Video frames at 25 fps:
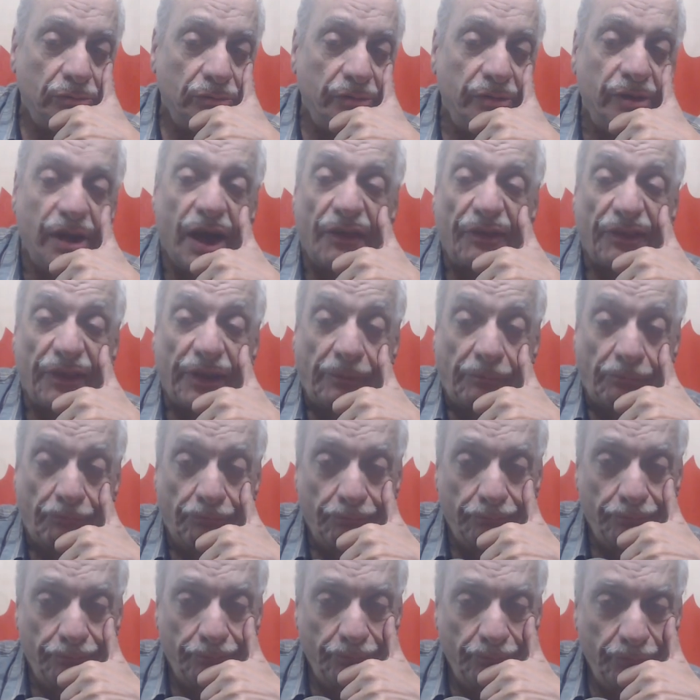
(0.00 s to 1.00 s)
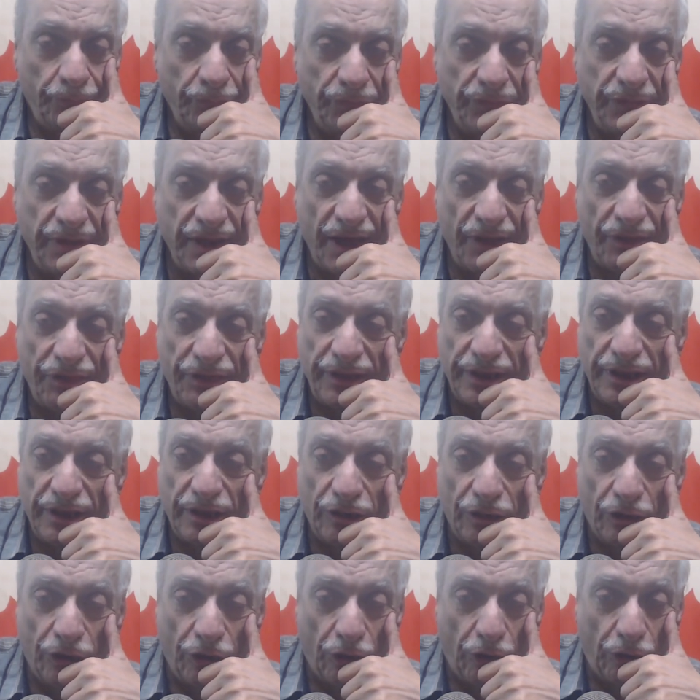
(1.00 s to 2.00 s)
Nothing. Nothing
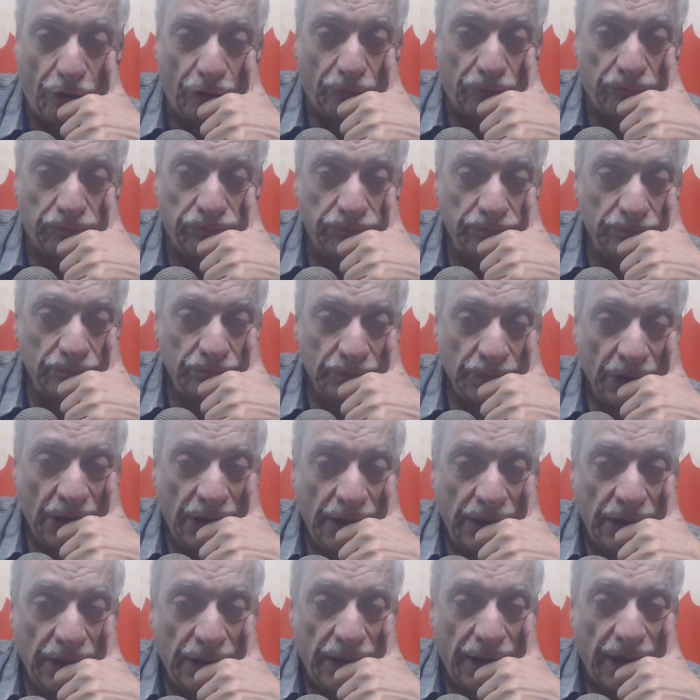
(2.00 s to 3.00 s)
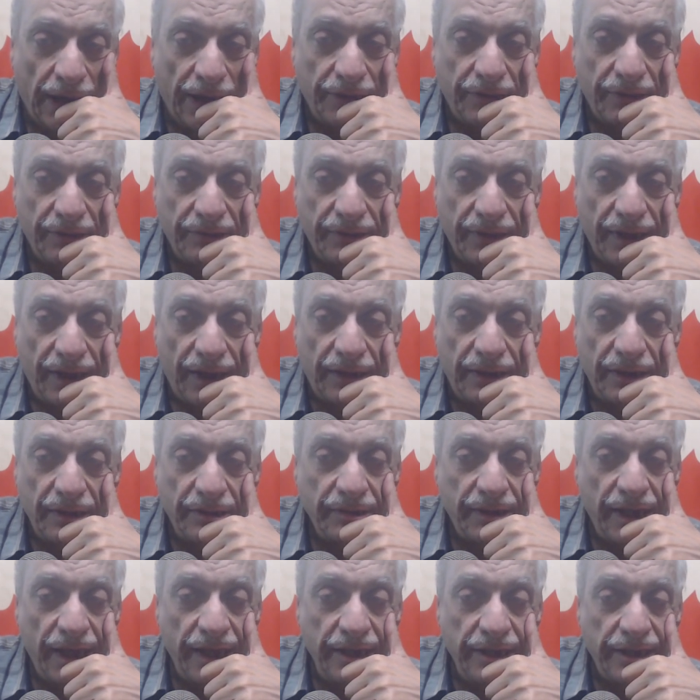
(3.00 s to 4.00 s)
at all. As I said, I
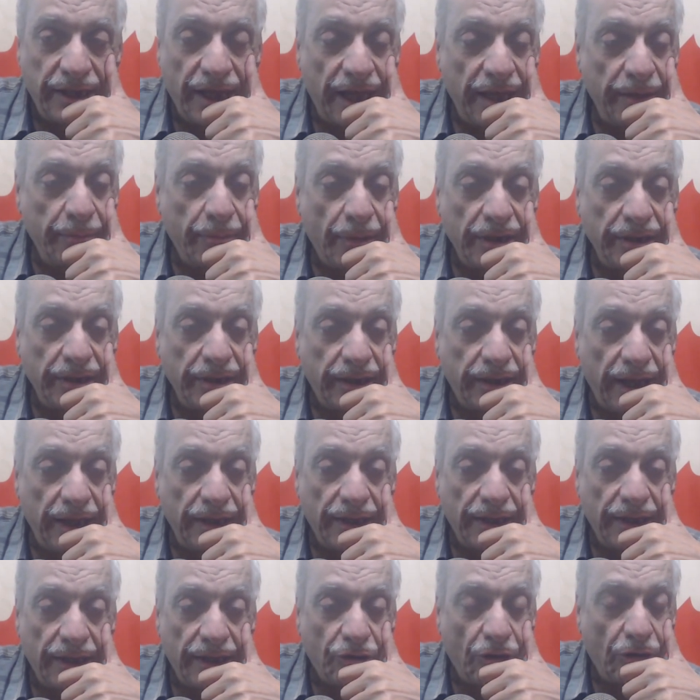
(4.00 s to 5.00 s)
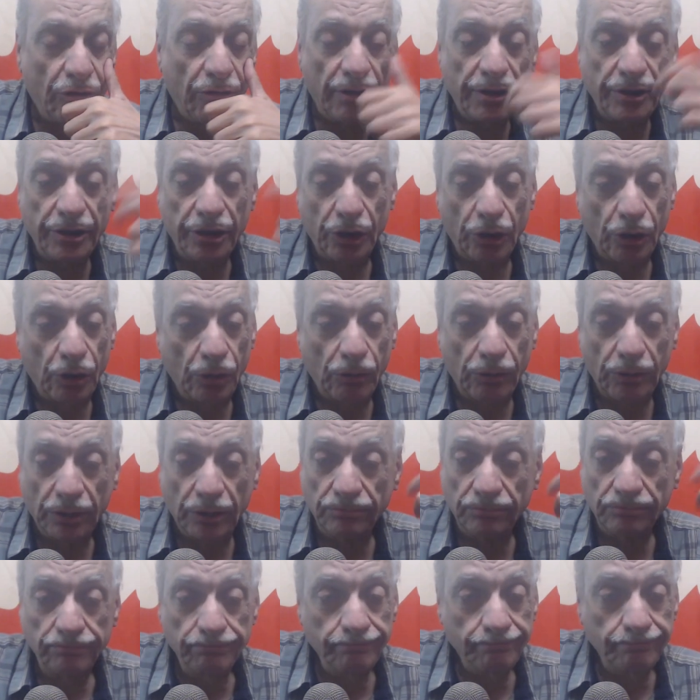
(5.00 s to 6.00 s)
just take day by day. That's all I do,
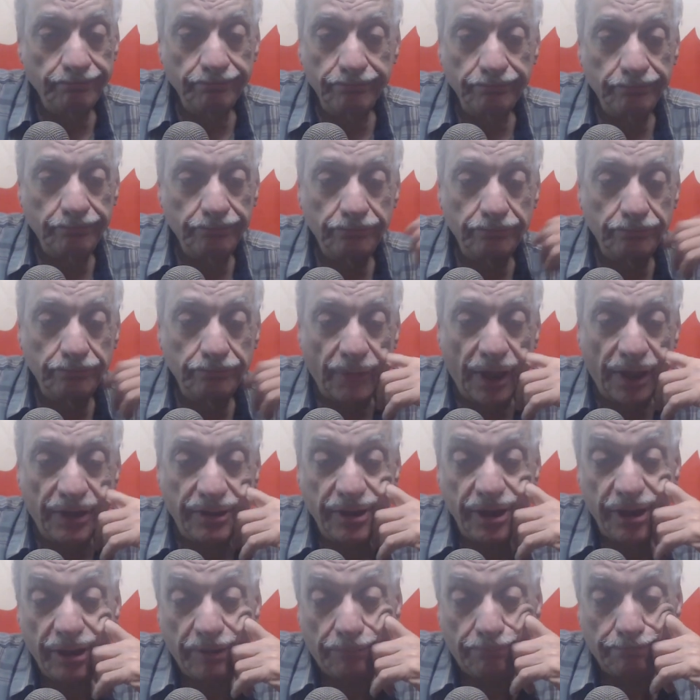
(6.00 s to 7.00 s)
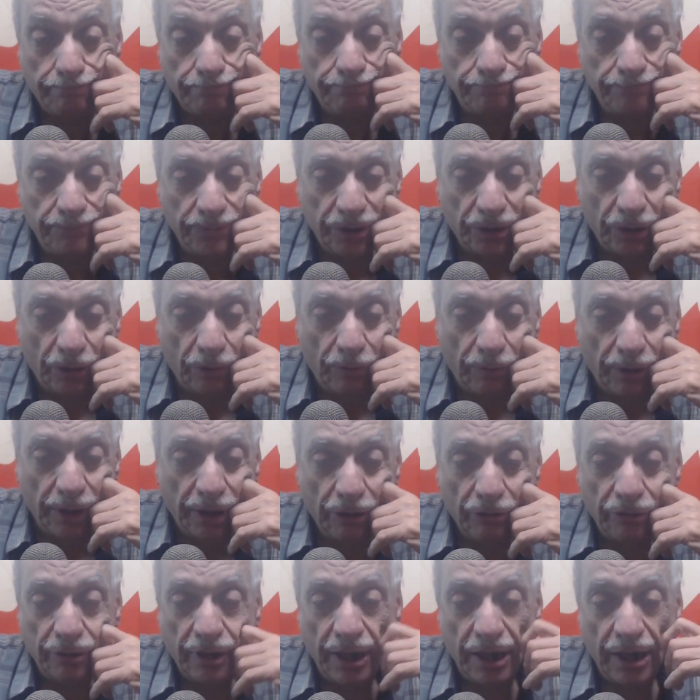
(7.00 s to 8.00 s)
and that's it. So what
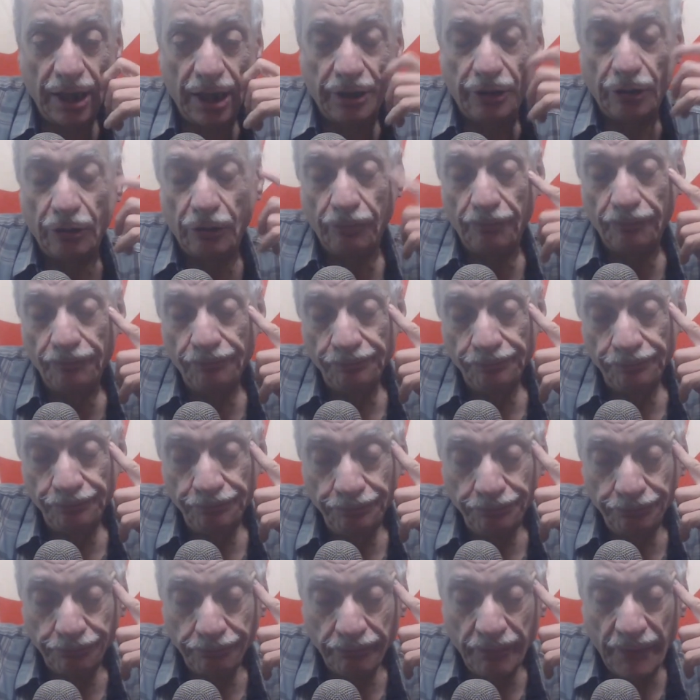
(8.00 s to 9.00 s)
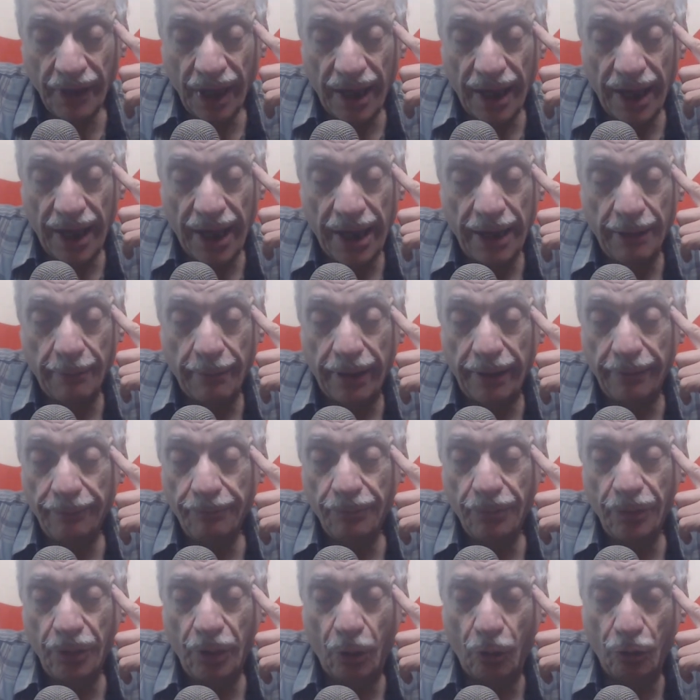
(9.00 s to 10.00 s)
else can I do? Anyway,
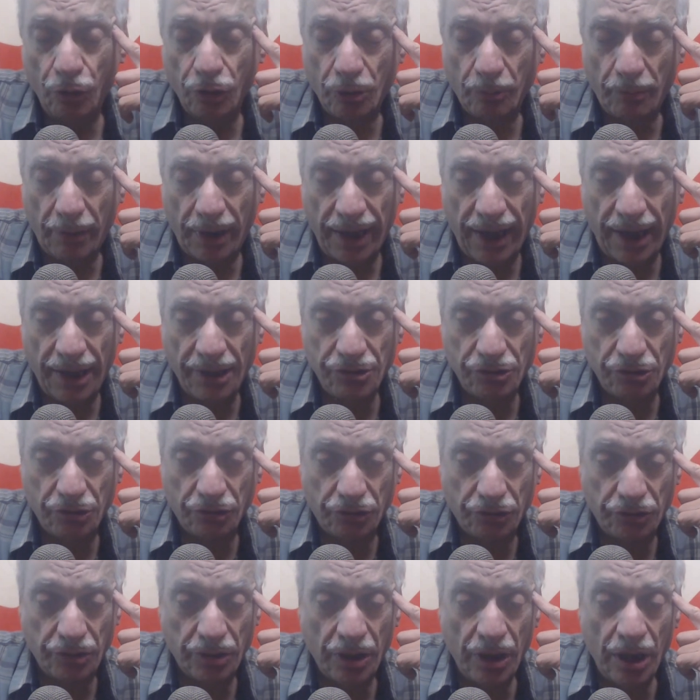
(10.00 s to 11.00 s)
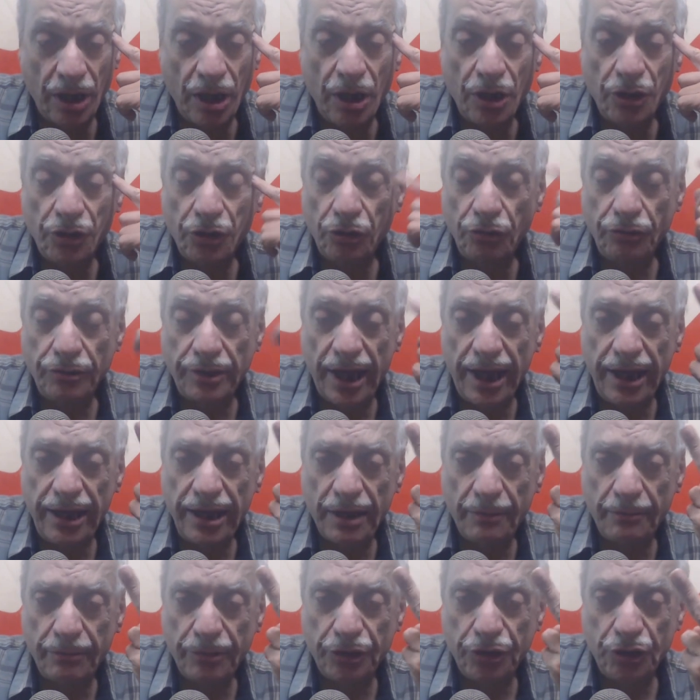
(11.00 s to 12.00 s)
those are my answers. To day
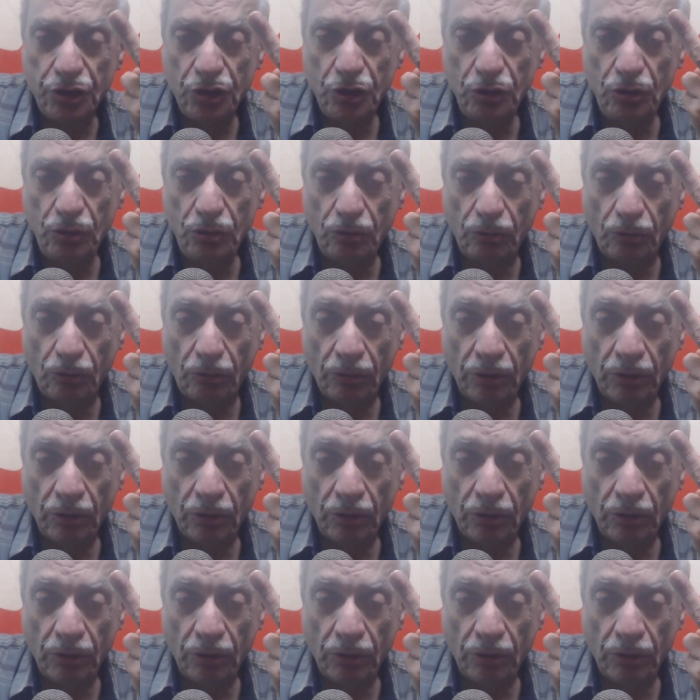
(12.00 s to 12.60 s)
number two.